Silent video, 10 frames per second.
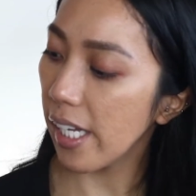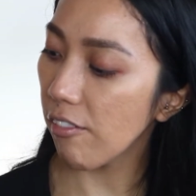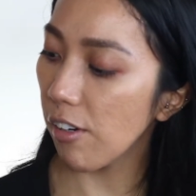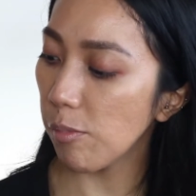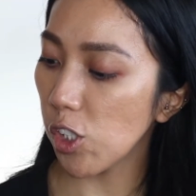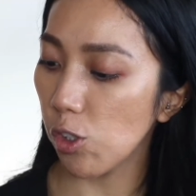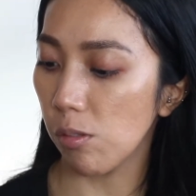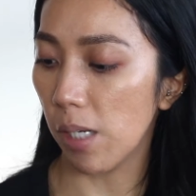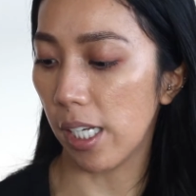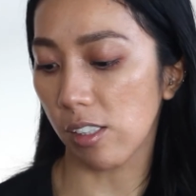from the
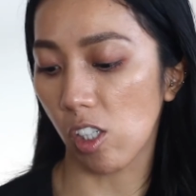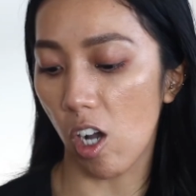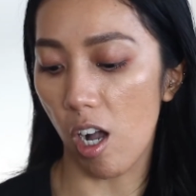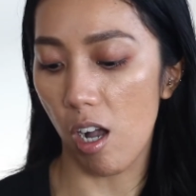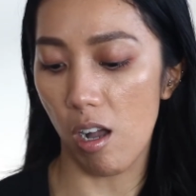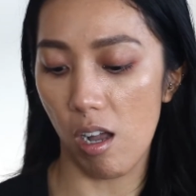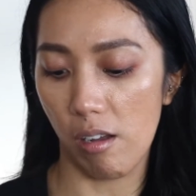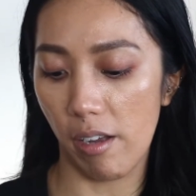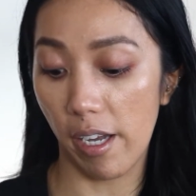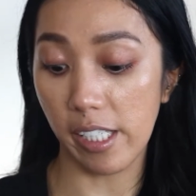tube has got
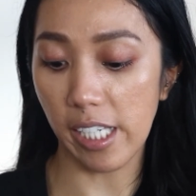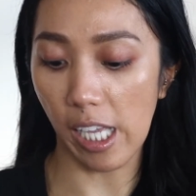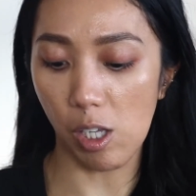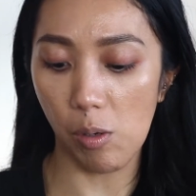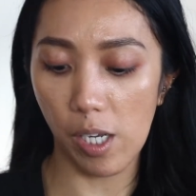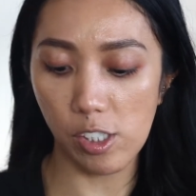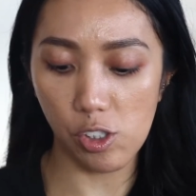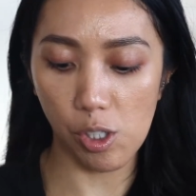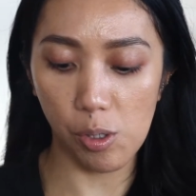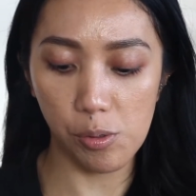yellow
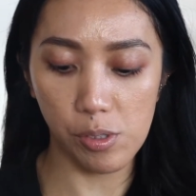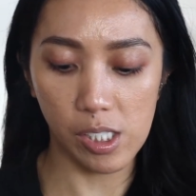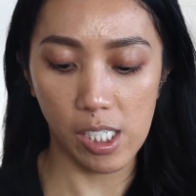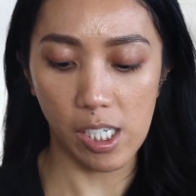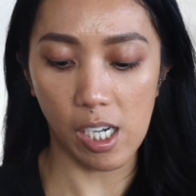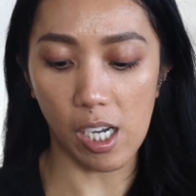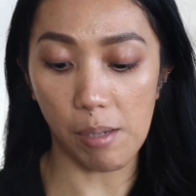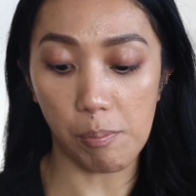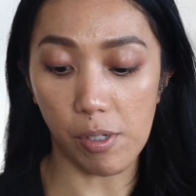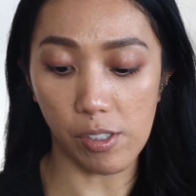undertone. I
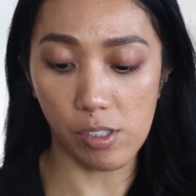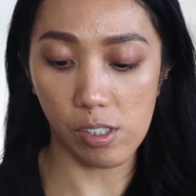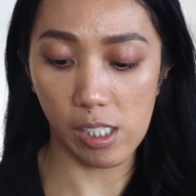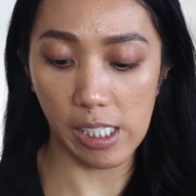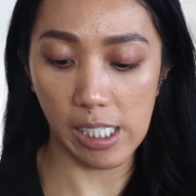personally